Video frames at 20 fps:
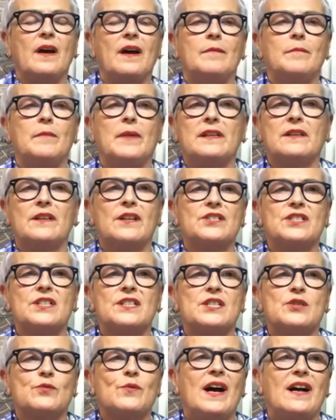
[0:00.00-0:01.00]
in London
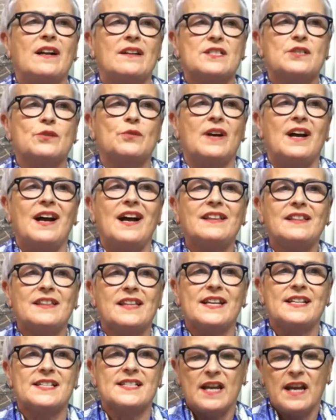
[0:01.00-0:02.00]
as well. So I had
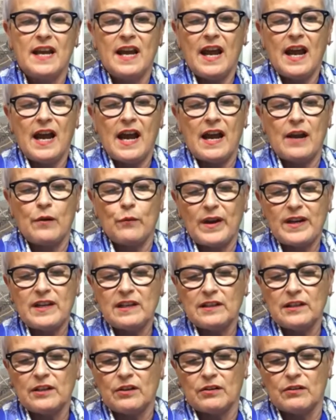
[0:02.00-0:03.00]
this, and when
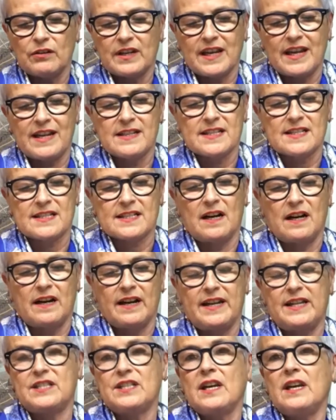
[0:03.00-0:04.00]
you look inside,